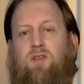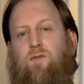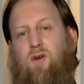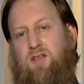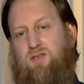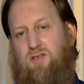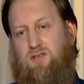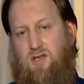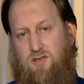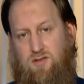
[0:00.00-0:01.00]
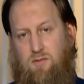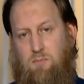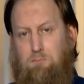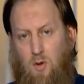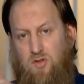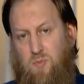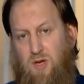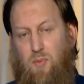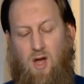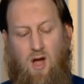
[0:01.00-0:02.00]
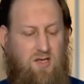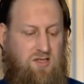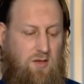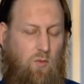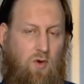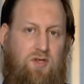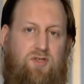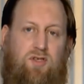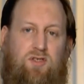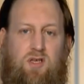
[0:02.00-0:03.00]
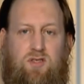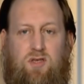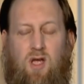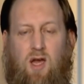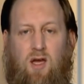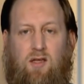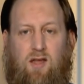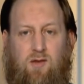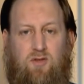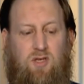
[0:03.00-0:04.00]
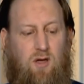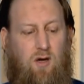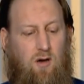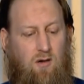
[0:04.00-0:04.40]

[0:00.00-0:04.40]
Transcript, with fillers: we define success? Most people ask them, what is success? They will say,